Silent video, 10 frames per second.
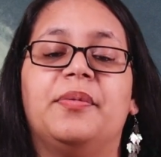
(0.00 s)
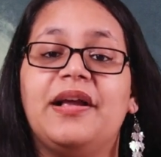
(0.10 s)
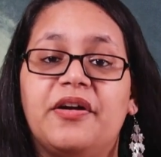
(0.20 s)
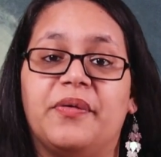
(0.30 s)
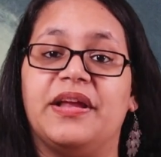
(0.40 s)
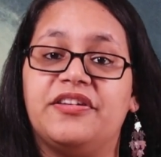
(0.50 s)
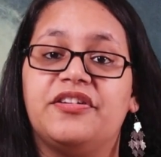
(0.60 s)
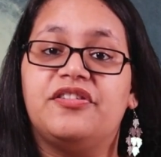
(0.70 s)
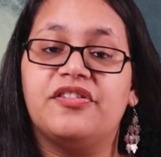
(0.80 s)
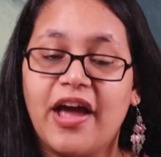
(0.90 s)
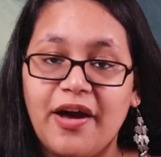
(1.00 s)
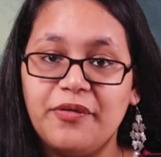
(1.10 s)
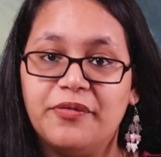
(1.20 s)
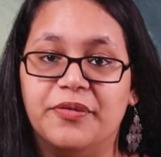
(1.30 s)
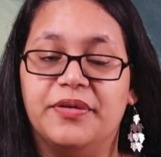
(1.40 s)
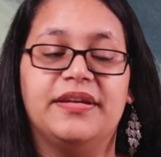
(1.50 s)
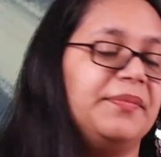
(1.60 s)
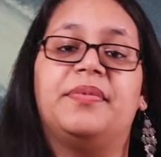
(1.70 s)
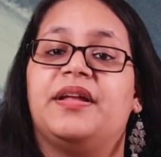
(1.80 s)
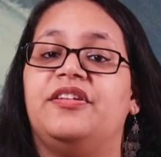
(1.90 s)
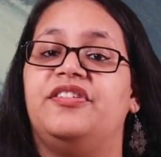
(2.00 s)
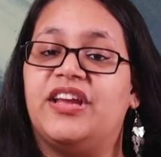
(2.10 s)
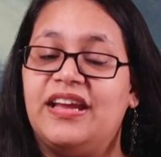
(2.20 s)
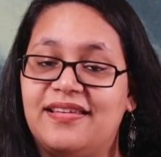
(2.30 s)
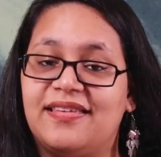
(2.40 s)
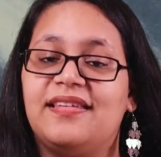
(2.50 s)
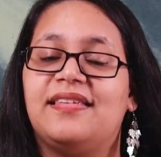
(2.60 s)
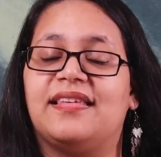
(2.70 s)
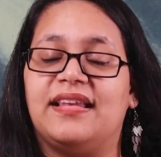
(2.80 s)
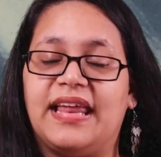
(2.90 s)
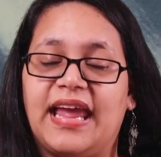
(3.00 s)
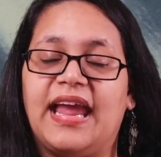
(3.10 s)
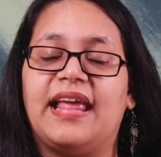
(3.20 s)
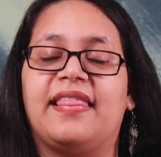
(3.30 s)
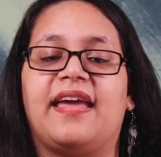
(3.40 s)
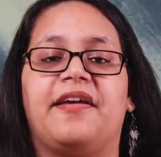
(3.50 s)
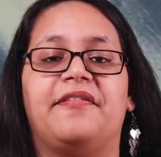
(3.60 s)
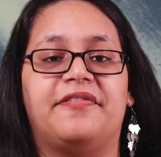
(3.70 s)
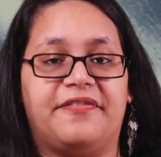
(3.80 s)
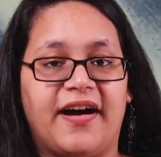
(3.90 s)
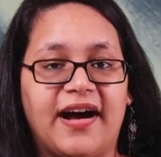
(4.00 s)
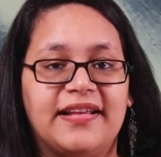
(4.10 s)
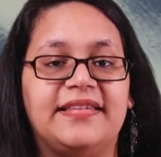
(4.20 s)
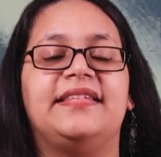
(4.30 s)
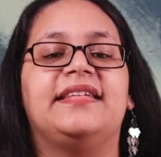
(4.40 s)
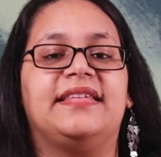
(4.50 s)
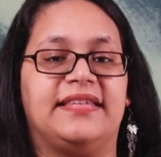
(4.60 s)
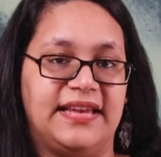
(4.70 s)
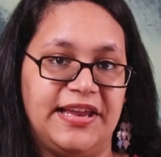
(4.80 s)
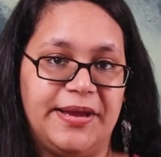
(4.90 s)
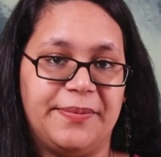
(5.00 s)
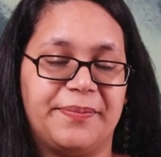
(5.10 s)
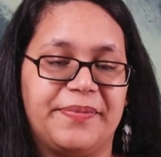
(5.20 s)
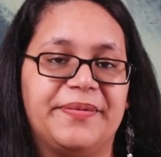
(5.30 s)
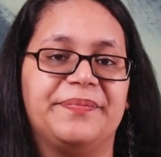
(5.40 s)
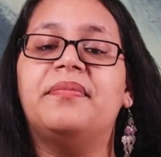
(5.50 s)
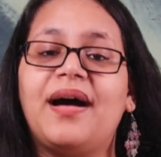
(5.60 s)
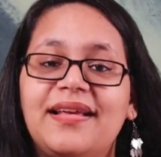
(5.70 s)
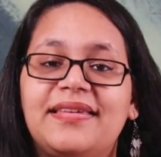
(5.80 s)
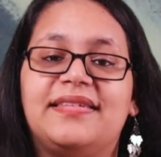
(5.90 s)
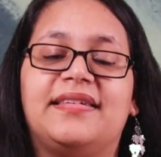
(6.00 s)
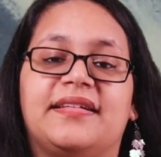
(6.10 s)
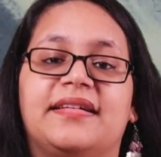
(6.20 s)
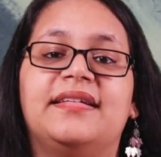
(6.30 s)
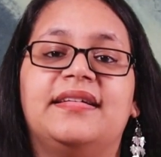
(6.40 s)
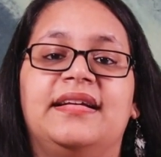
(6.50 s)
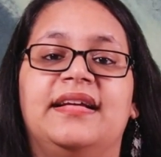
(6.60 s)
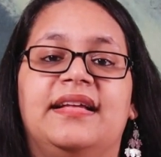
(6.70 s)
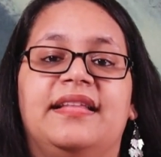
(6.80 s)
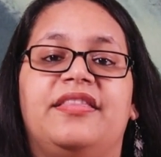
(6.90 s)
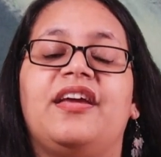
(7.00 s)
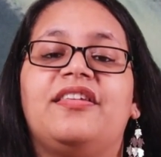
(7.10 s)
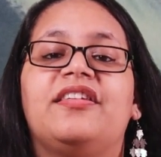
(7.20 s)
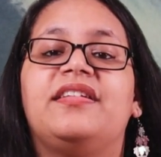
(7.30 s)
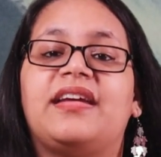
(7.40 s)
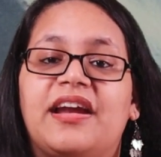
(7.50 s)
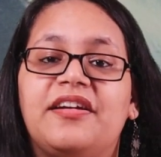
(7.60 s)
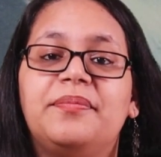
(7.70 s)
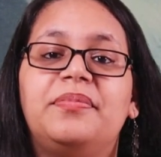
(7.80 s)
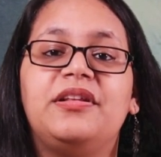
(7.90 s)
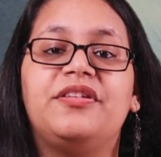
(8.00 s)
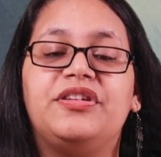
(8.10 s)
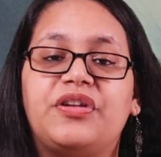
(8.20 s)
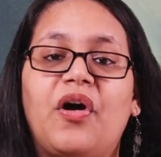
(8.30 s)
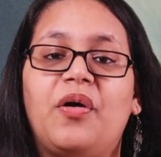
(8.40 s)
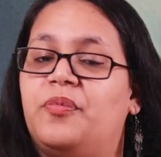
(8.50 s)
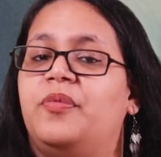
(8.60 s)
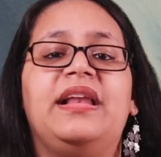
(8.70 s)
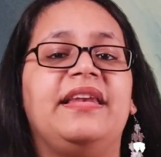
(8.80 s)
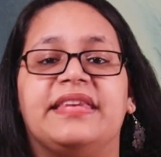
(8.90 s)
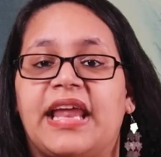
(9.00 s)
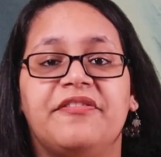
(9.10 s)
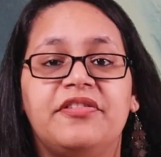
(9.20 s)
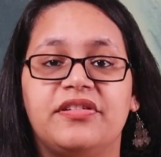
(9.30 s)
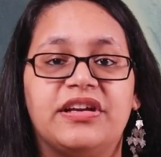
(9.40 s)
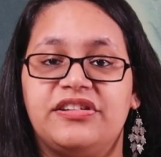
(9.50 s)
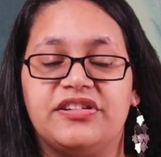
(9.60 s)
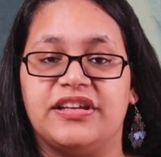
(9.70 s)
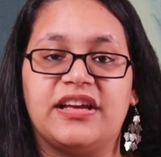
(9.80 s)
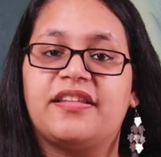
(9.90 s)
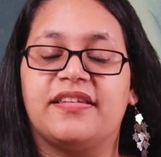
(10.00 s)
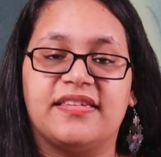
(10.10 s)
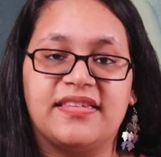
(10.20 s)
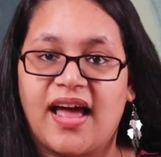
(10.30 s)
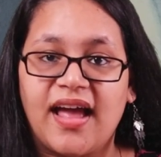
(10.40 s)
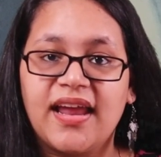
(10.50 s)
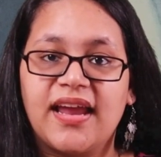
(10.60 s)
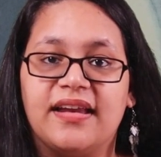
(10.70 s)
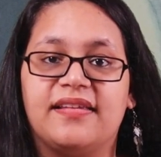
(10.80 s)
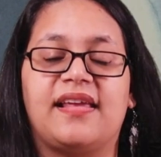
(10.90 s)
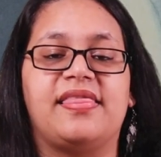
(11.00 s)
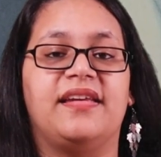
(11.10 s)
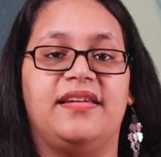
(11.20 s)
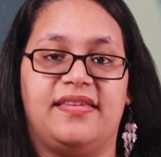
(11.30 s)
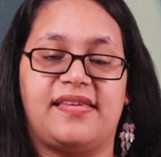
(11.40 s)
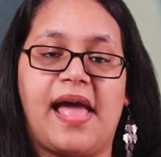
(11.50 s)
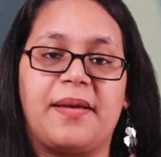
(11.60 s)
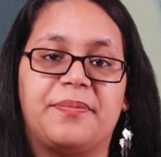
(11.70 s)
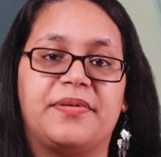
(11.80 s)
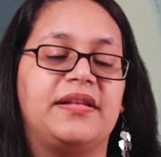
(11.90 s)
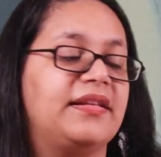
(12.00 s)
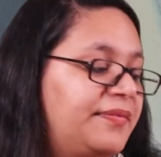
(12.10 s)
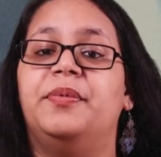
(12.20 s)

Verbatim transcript: We're going to drown. But Jesus lay there fast asleep. Master, there's a terrible storm. We'll never reach the other side, said the disciple.